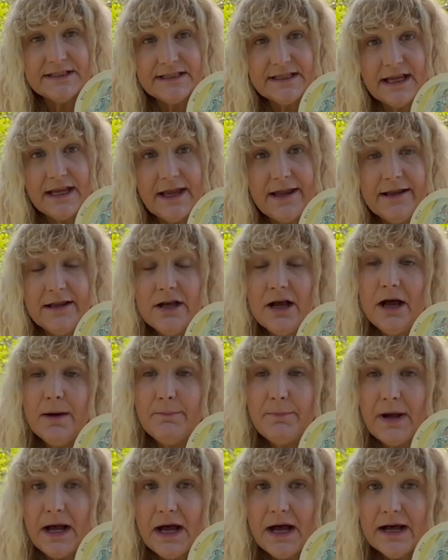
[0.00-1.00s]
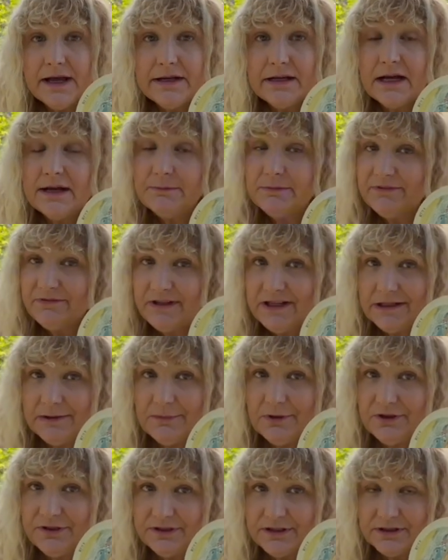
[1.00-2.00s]
say, but I'm
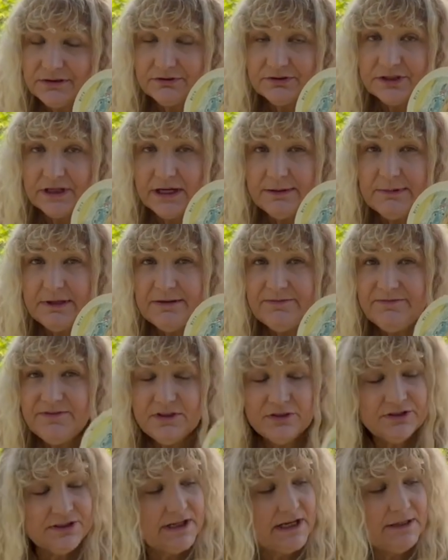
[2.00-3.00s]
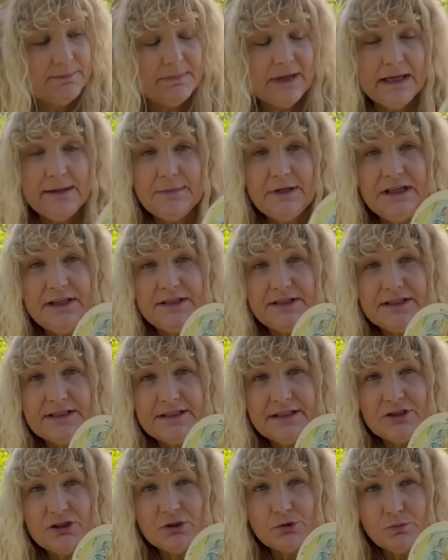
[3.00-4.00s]
available another time. It feels like maybe in this
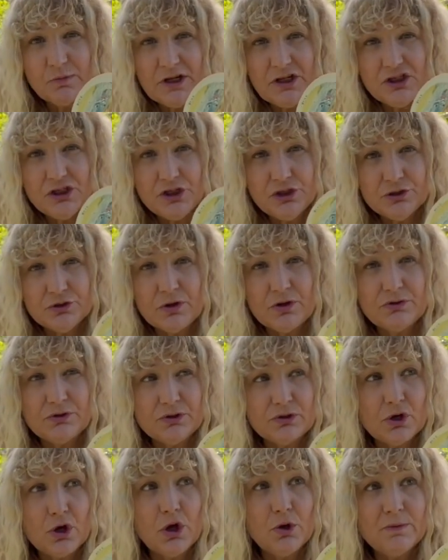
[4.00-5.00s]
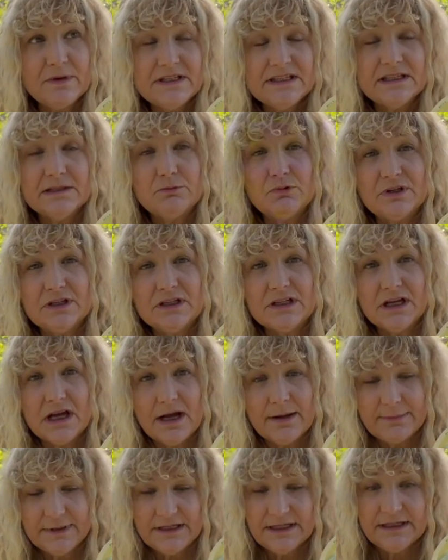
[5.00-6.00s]
situation you're you're always the one
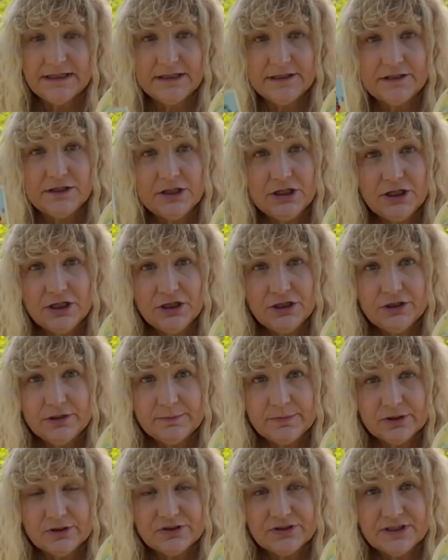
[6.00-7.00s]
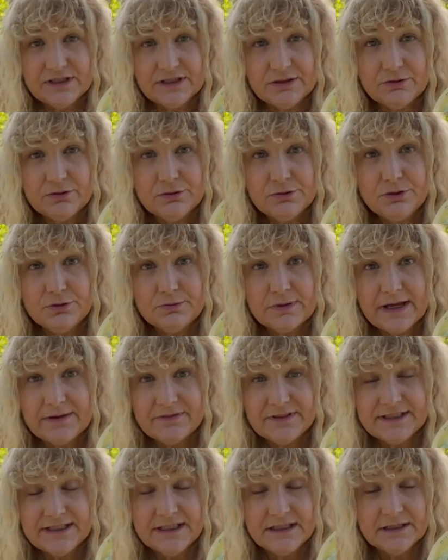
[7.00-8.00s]
accommodating the person who you
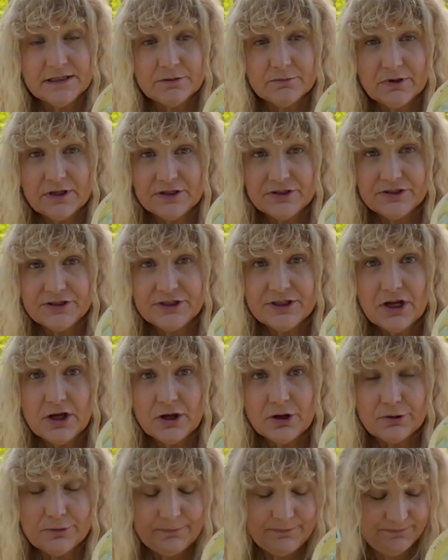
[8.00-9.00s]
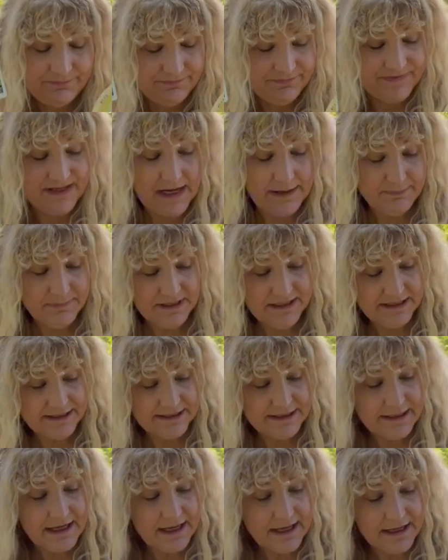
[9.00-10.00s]
haven't seen in a while. So, that being
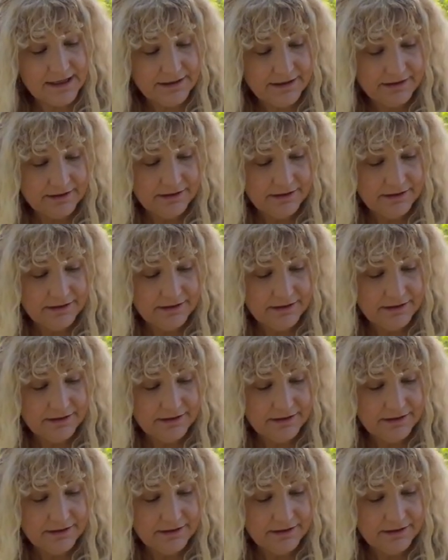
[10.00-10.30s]
said,